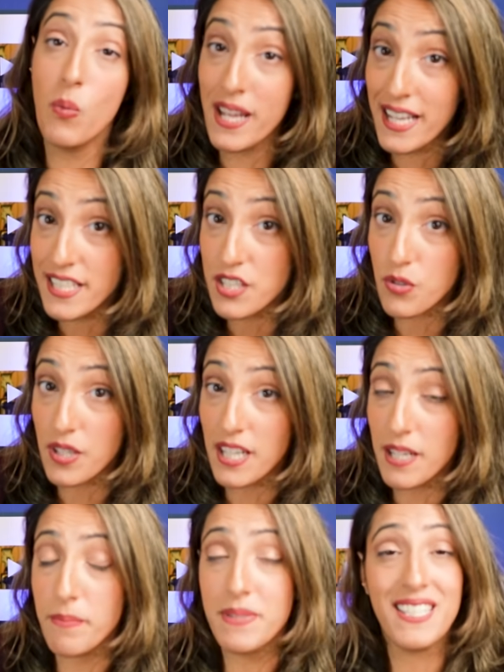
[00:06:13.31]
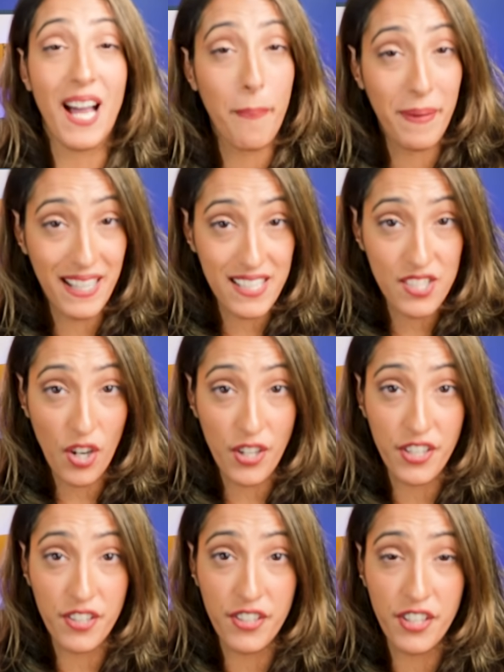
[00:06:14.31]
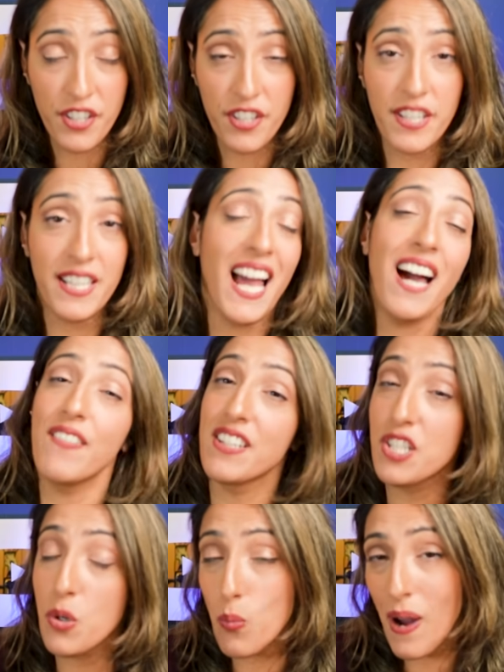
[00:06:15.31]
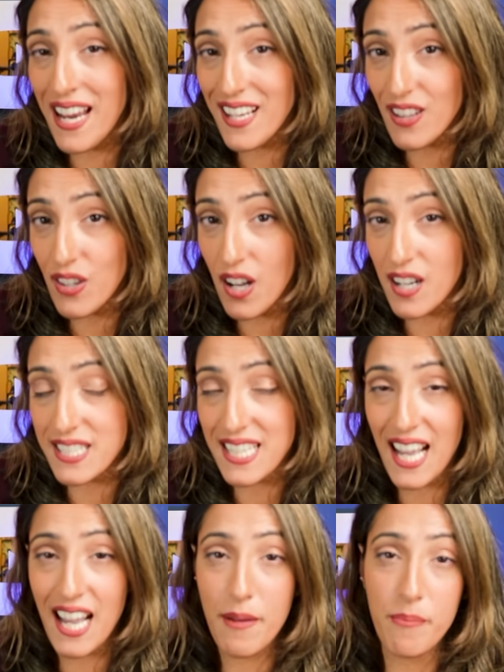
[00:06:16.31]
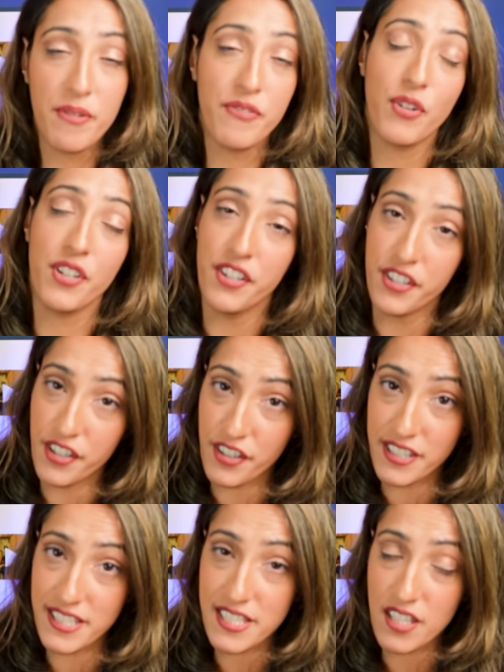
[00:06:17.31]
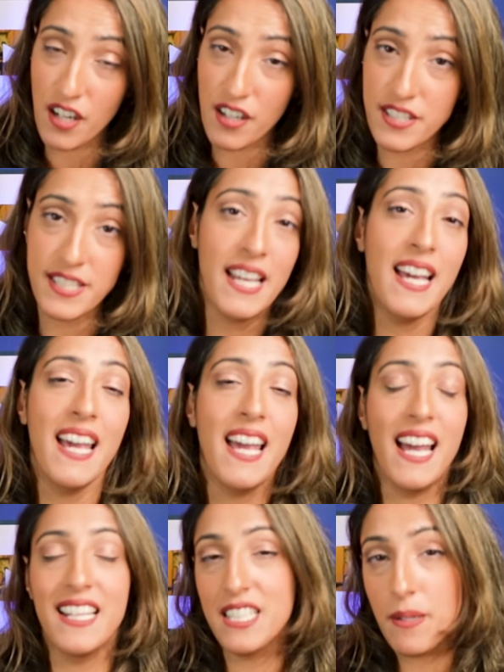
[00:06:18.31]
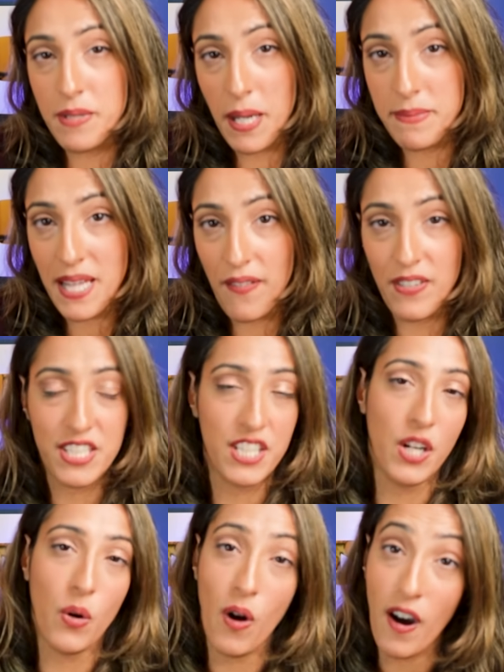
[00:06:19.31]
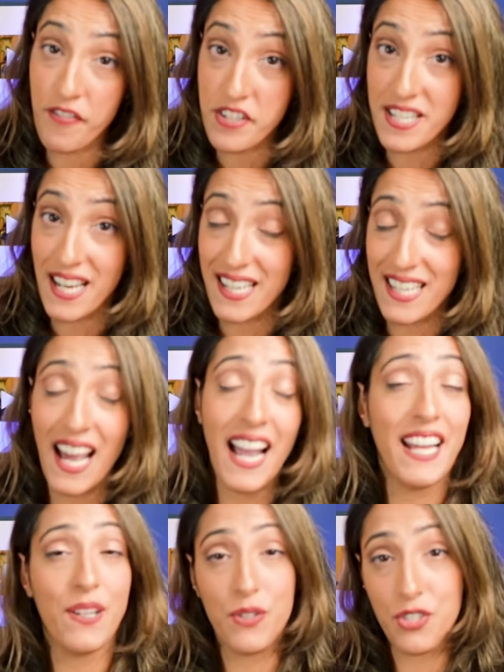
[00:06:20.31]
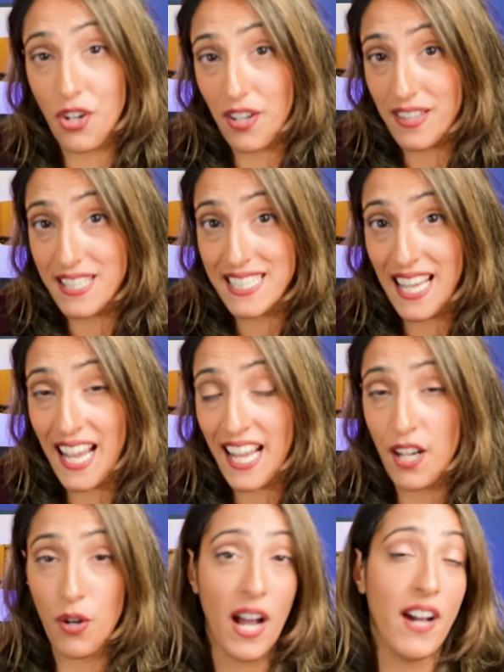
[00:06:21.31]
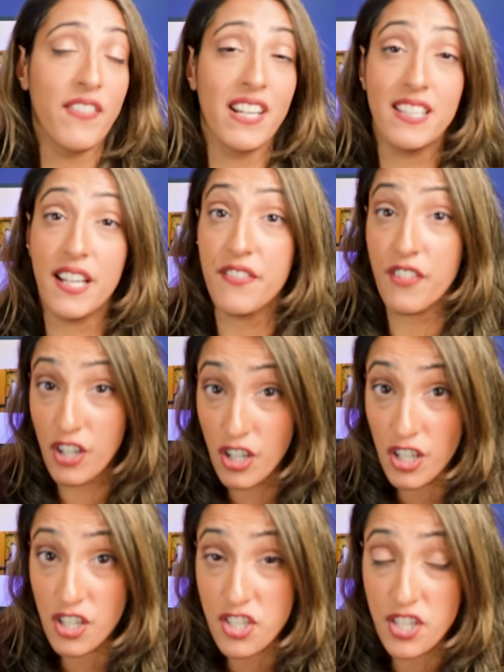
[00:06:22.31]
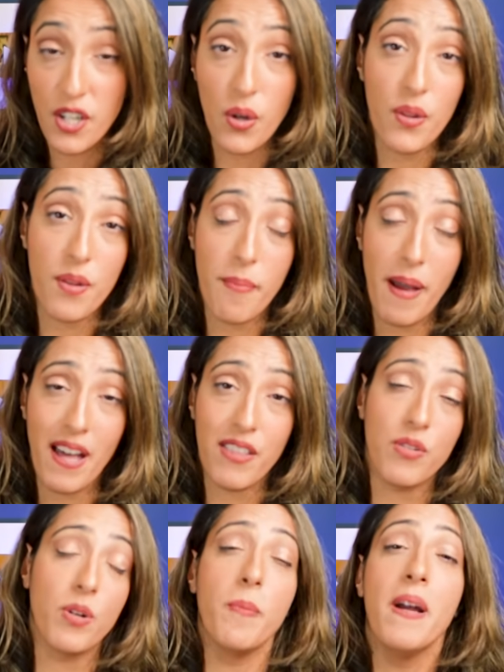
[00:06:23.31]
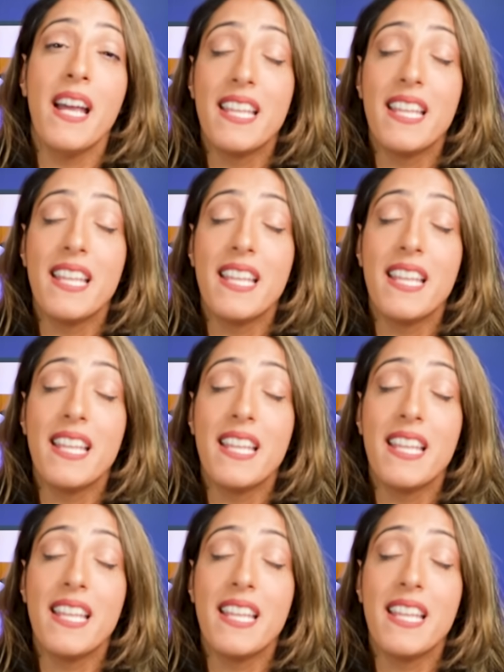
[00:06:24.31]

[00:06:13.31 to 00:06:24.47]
weak stream, stopping and starting your urine, having to wait a long time before your urine starts, and sometimes having to go often at night or during the day or having a lot of urge to go to the bathroom,